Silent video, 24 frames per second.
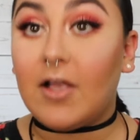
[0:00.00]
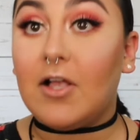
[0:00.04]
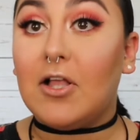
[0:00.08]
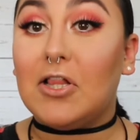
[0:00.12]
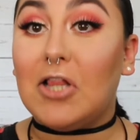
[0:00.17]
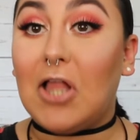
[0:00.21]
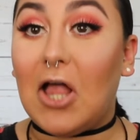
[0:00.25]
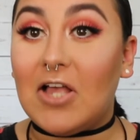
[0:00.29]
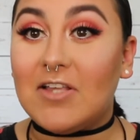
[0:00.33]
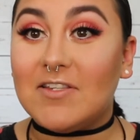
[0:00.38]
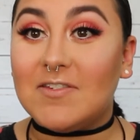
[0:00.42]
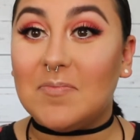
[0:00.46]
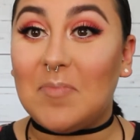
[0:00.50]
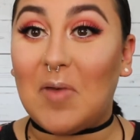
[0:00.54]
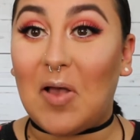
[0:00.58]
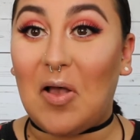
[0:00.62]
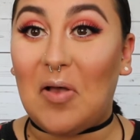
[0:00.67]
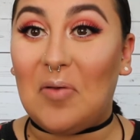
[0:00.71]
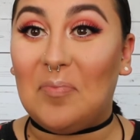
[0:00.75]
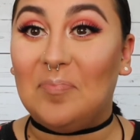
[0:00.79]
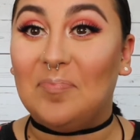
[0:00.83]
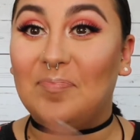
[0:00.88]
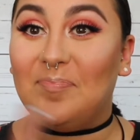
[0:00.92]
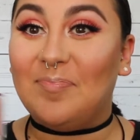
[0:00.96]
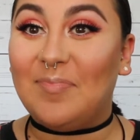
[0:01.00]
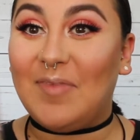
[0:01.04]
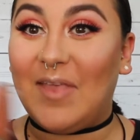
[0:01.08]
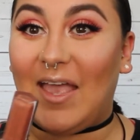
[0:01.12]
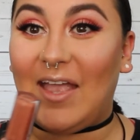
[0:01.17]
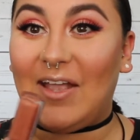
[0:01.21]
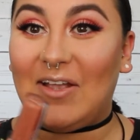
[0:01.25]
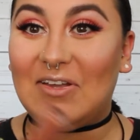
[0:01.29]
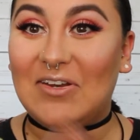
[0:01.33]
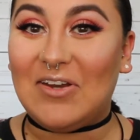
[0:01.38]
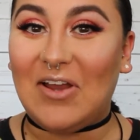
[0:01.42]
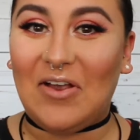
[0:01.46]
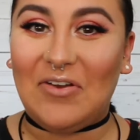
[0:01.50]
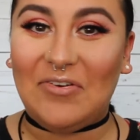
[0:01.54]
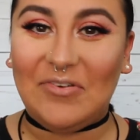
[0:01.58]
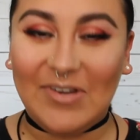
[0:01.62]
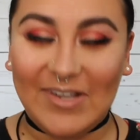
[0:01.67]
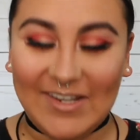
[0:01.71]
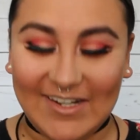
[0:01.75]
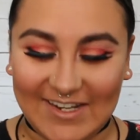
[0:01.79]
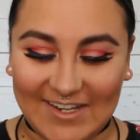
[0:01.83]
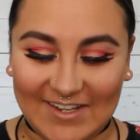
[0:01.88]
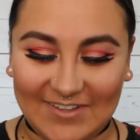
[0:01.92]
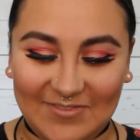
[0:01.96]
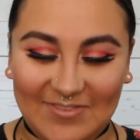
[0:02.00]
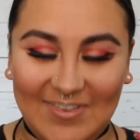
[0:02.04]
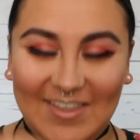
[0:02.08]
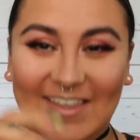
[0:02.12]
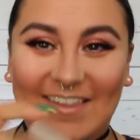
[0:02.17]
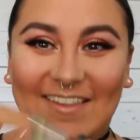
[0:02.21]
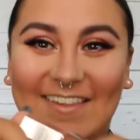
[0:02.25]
Gloss Bomb. I cannot read it.